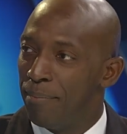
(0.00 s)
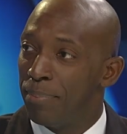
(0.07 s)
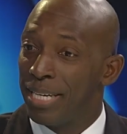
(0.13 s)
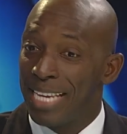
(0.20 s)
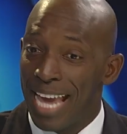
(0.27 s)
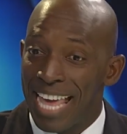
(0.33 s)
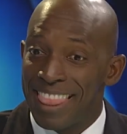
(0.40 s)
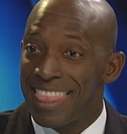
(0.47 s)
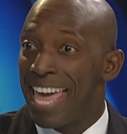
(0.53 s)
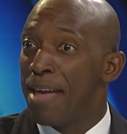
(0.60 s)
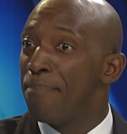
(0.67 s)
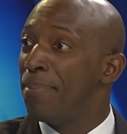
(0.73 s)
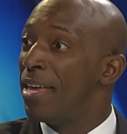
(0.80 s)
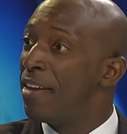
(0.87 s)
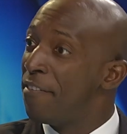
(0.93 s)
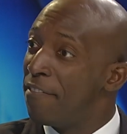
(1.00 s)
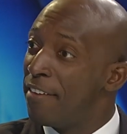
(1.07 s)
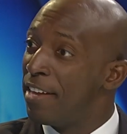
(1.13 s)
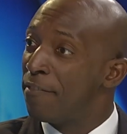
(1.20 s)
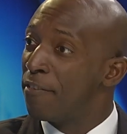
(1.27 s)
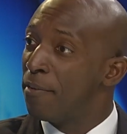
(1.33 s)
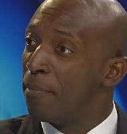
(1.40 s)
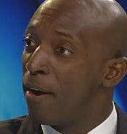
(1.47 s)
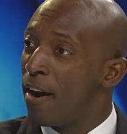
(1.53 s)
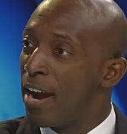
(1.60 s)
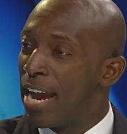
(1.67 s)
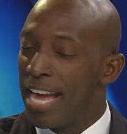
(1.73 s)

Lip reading: but yet they benefit from our